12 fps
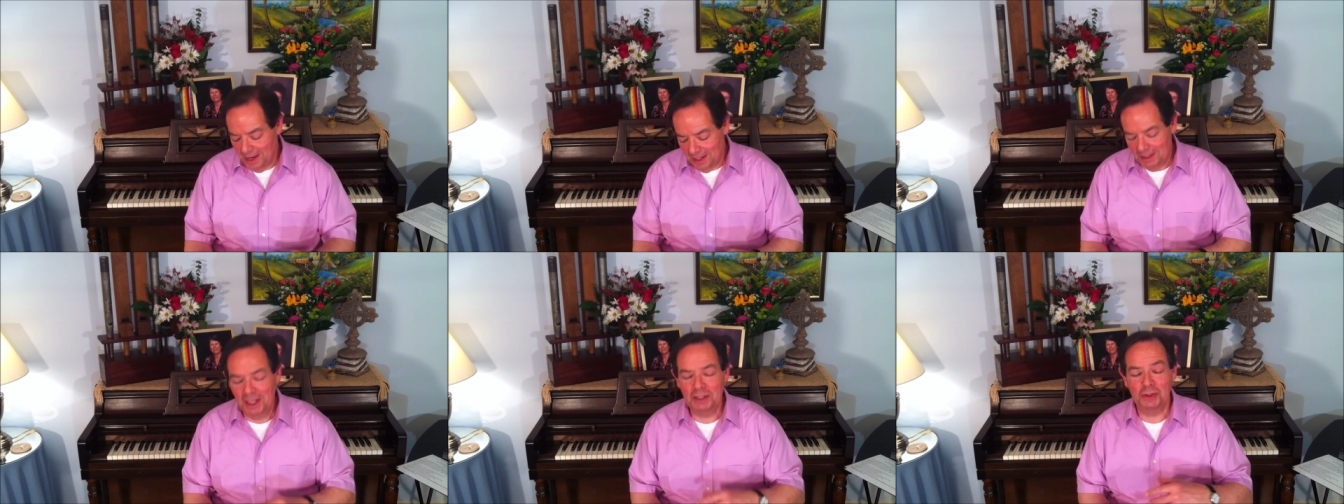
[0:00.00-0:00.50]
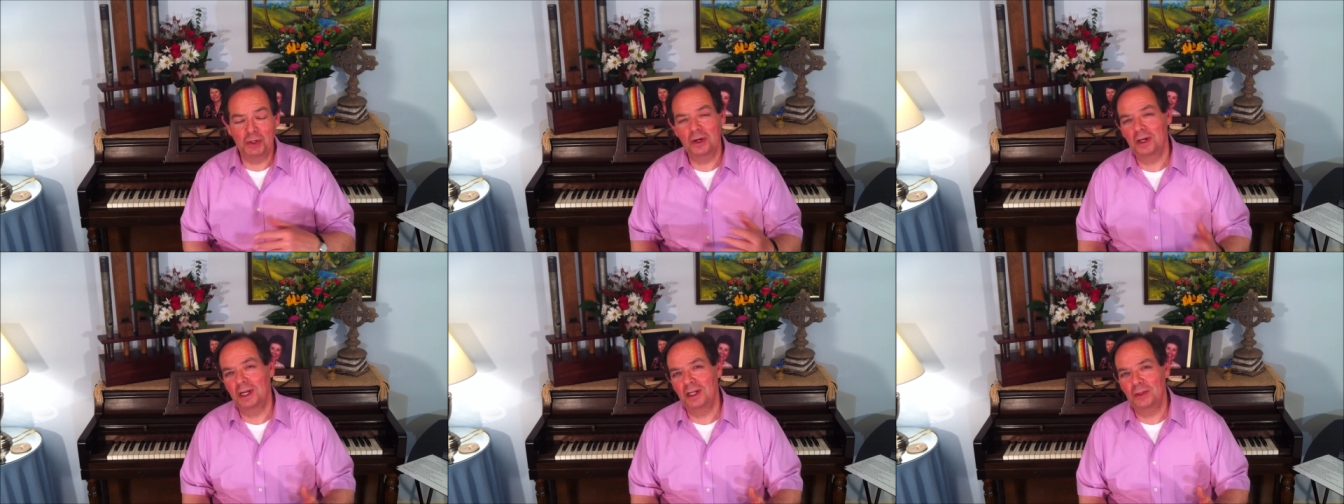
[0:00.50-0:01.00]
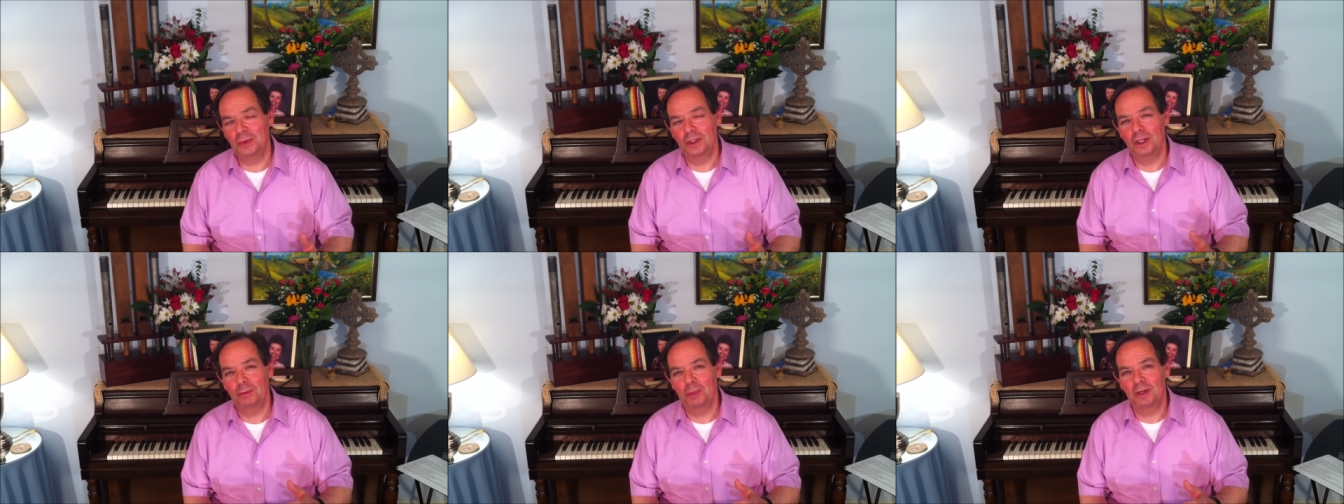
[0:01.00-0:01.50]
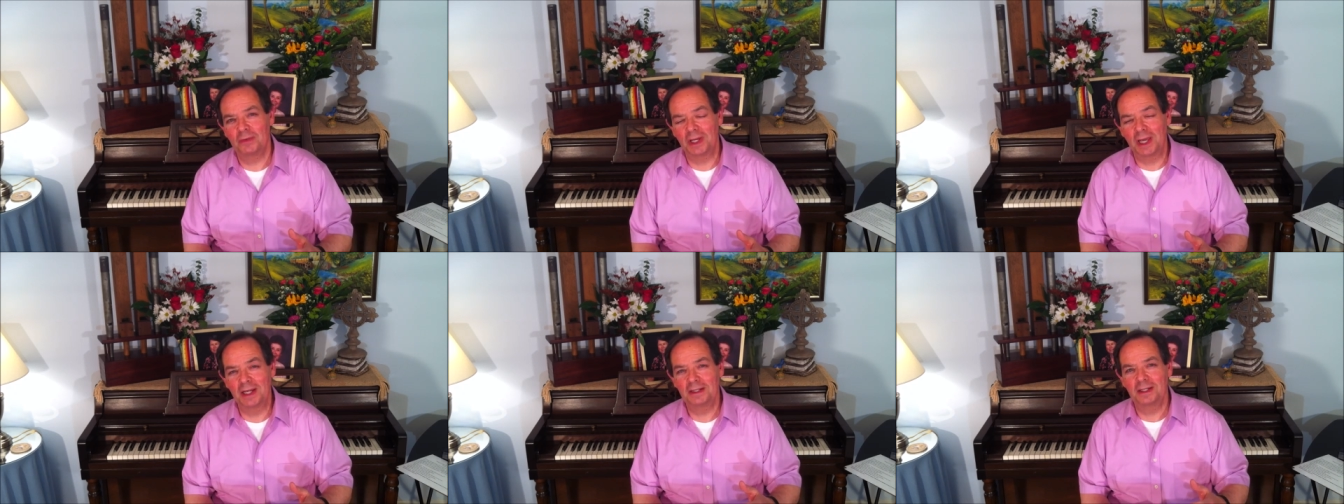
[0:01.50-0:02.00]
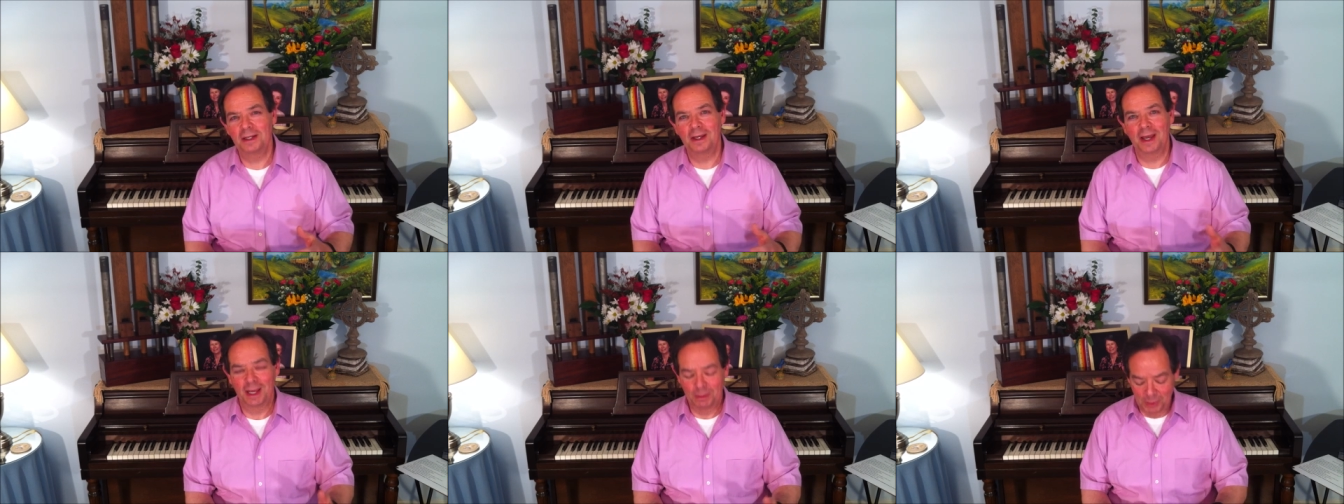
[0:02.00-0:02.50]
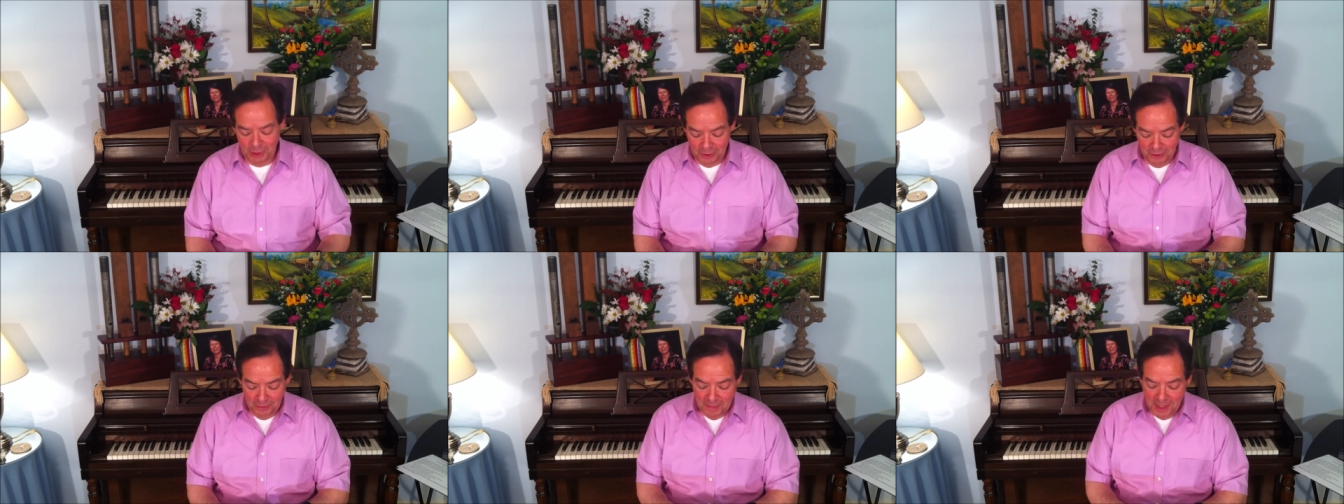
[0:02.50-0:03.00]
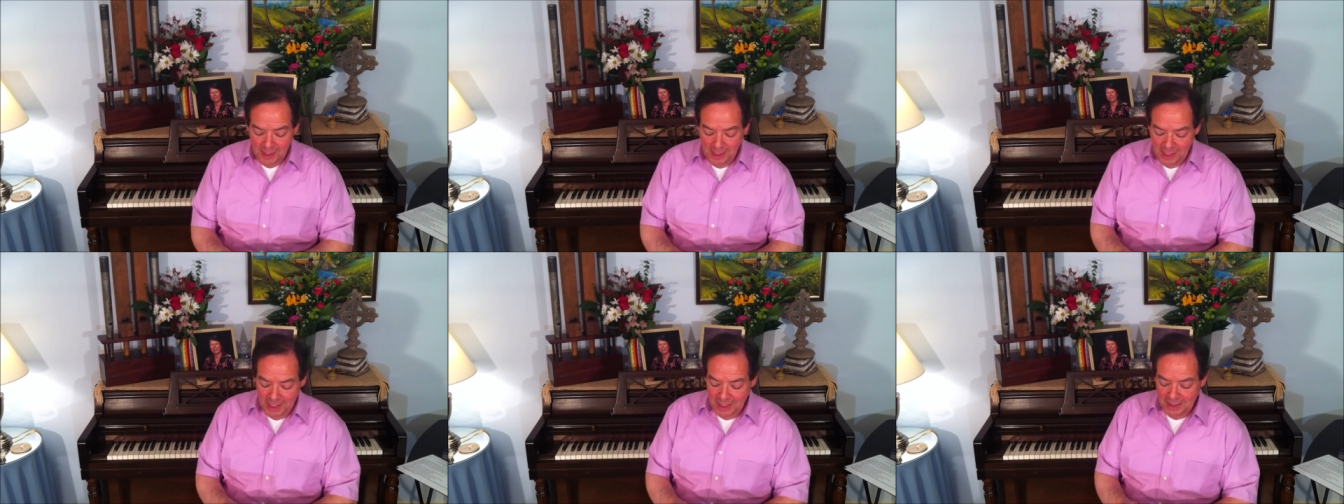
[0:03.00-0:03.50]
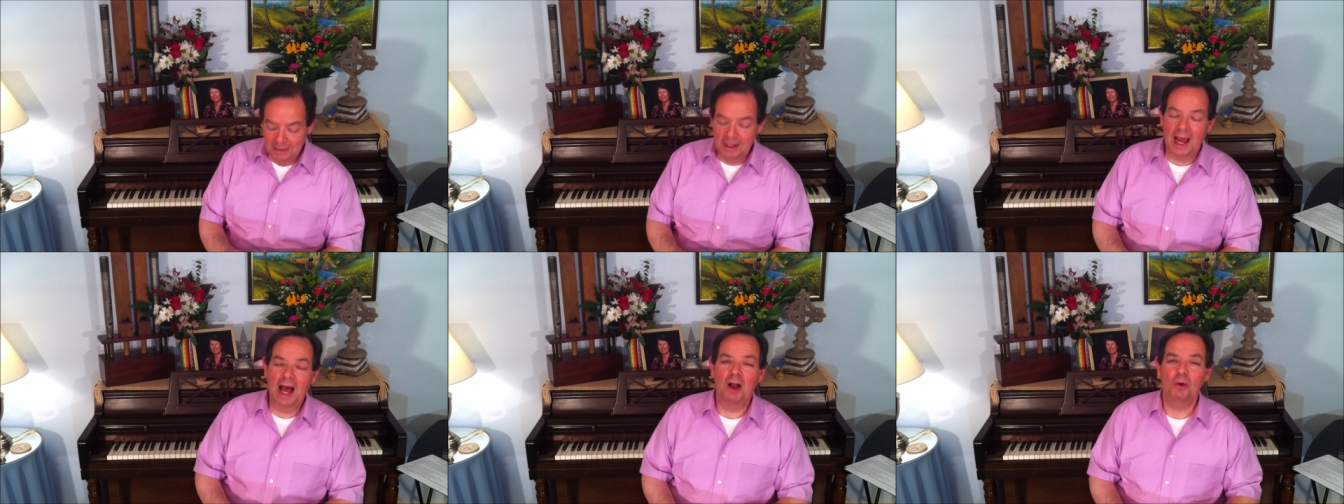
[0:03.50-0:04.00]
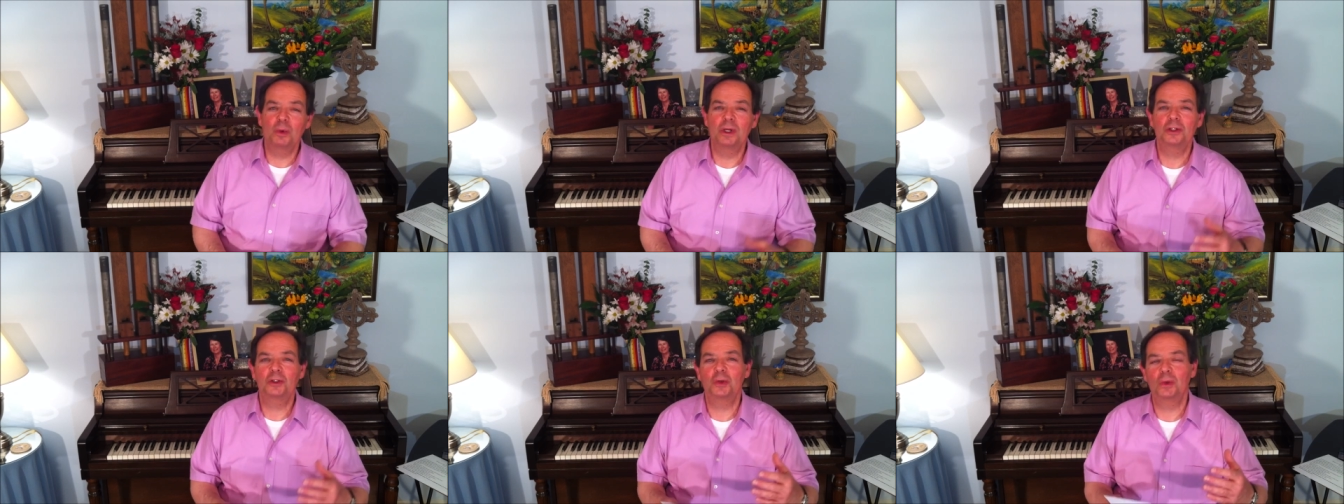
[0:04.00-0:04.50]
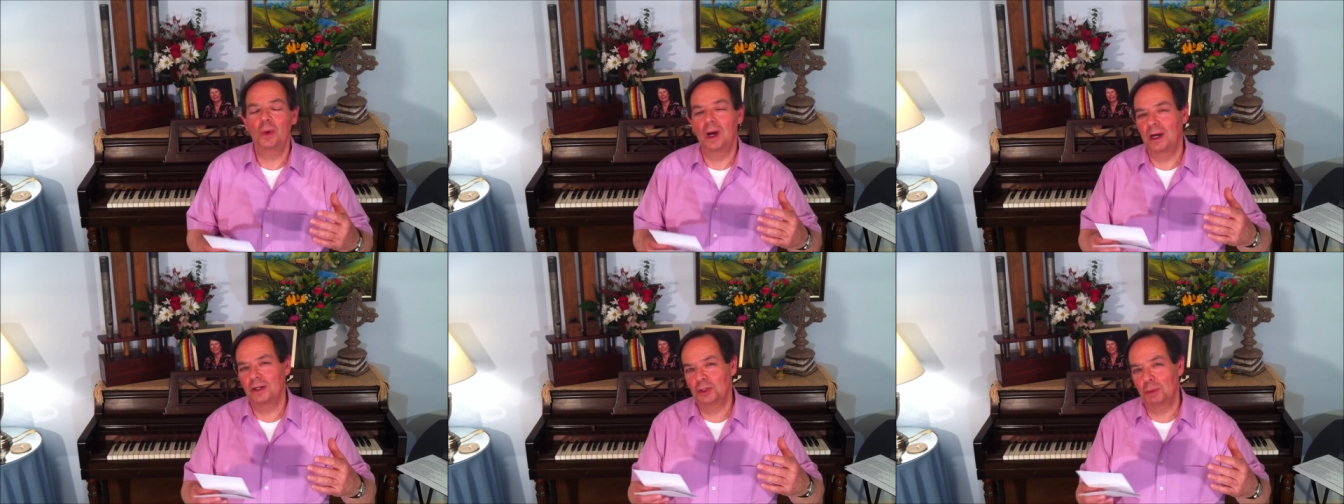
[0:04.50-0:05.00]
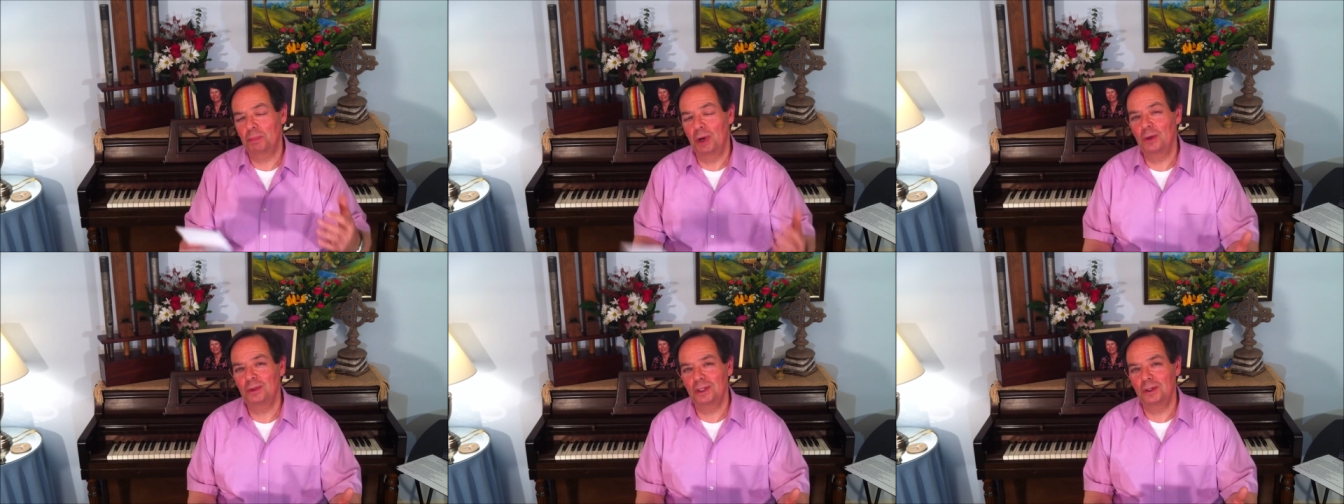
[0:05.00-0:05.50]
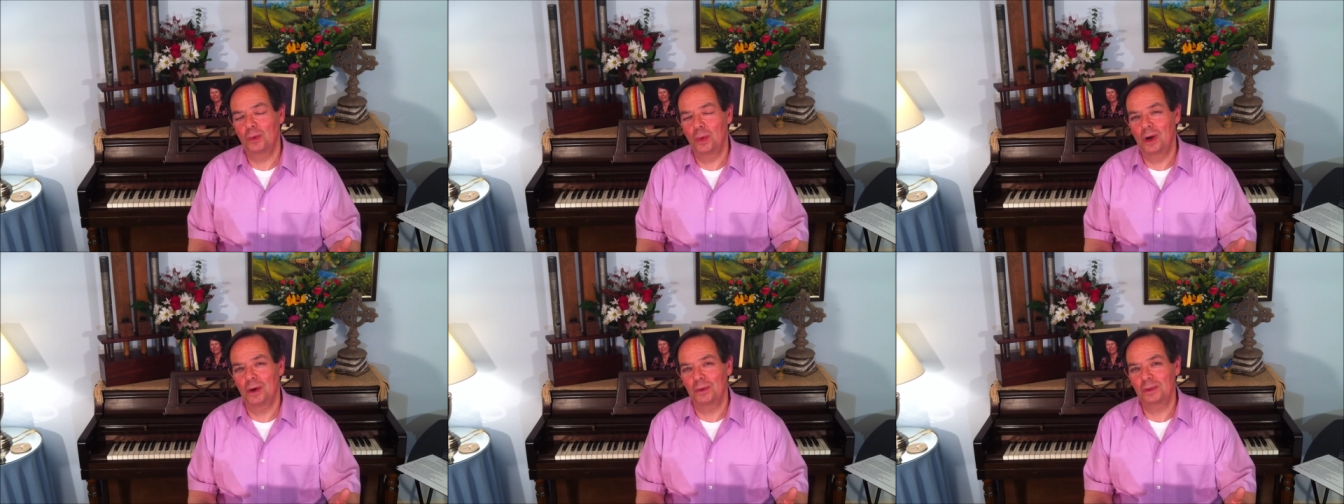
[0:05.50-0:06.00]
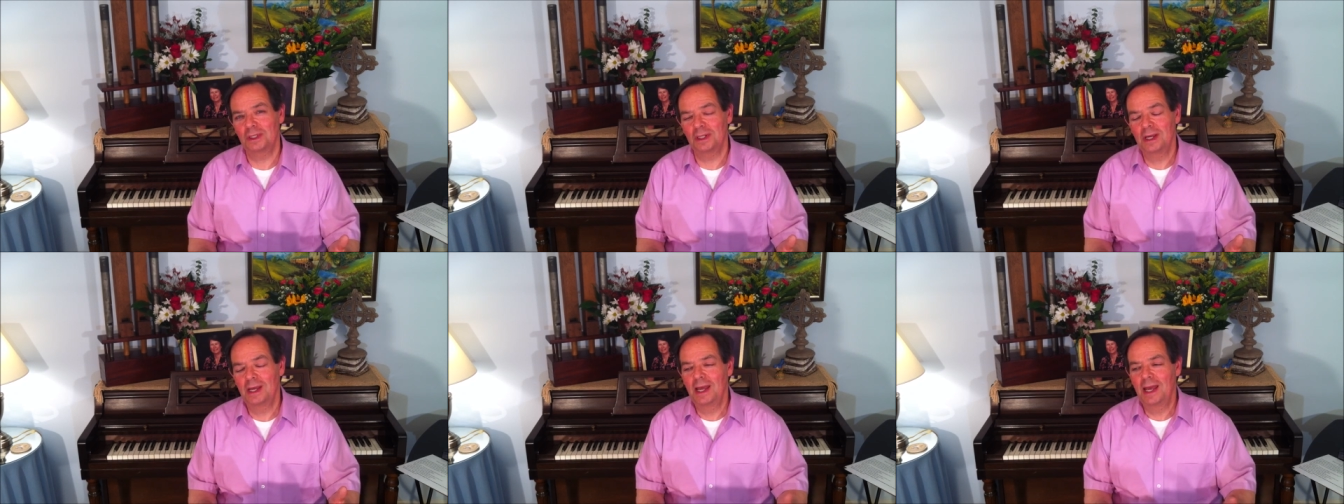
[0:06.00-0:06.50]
Let's turn it into a little bit of a guessing game here. And I'll read you a supposed quote.